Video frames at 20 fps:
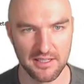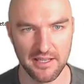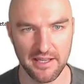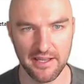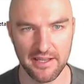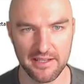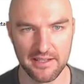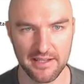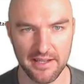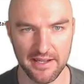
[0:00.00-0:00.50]

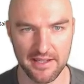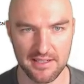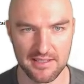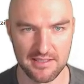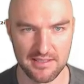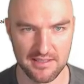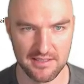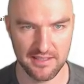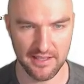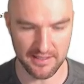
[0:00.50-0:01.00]

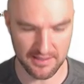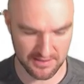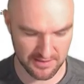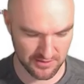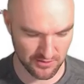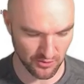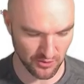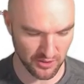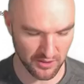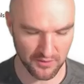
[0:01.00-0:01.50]
index that's
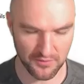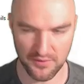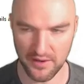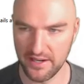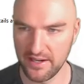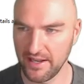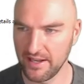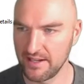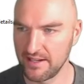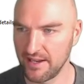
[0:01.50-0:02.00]
sort of
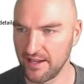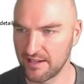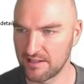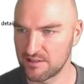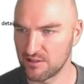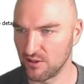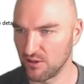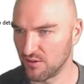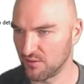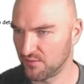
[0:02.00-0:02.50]
an index
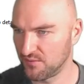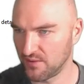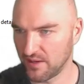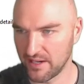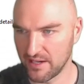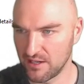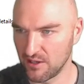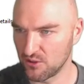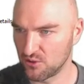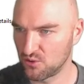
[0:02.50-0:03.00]
of, I
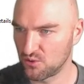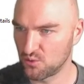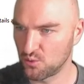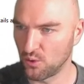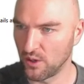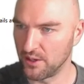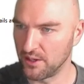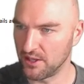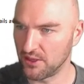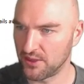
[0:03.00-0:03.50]
don't know,
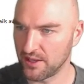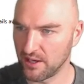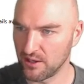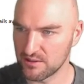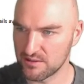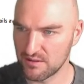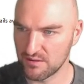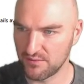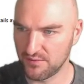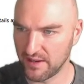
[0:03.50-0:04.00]

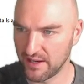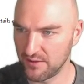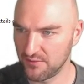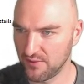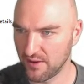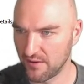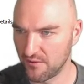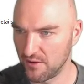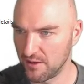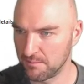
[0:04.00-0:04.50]

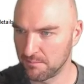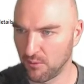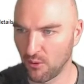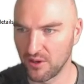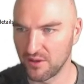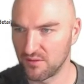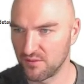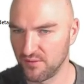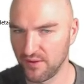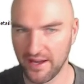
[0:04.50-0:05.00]

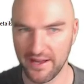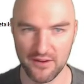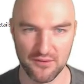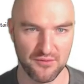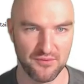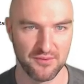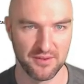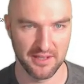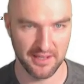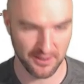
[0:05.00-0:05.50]
20,500.5,
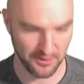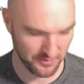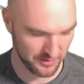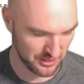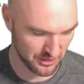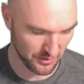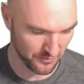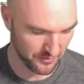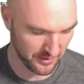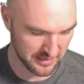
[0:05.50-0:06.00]
which
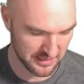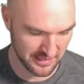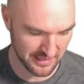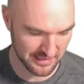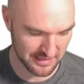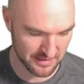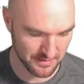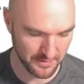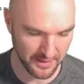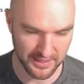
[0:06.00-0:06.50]
obviously
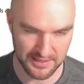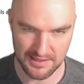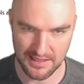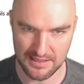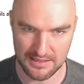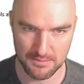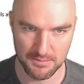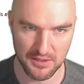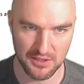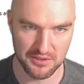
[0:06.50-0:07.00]
doesn't make
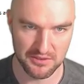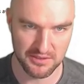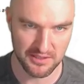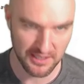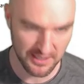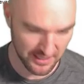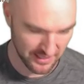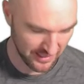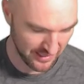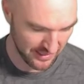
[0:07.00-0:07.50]
sense because
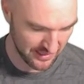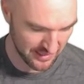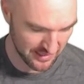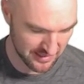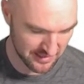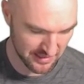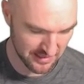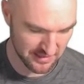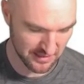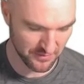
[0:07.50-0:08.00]

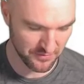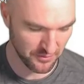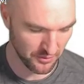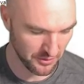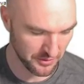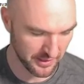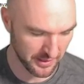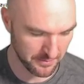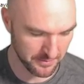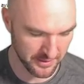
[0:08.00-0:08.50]
indices are full
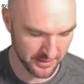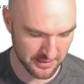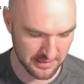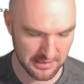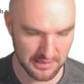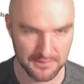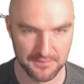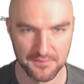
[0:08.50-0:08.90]
numbers.